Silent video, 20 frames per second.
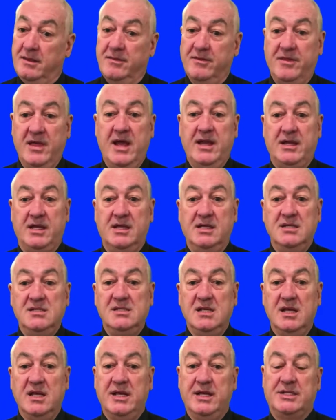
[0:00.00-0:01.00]
That is,
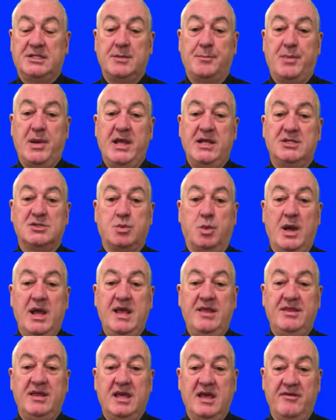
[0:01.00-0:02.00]
it depends
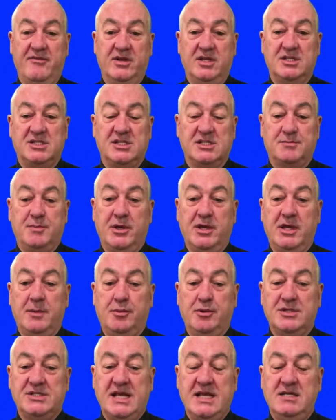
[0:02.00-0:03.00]
where the evidence is being
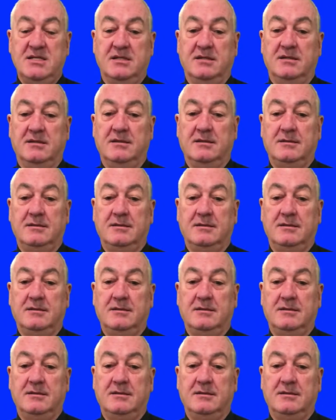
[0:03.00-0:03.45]
presented.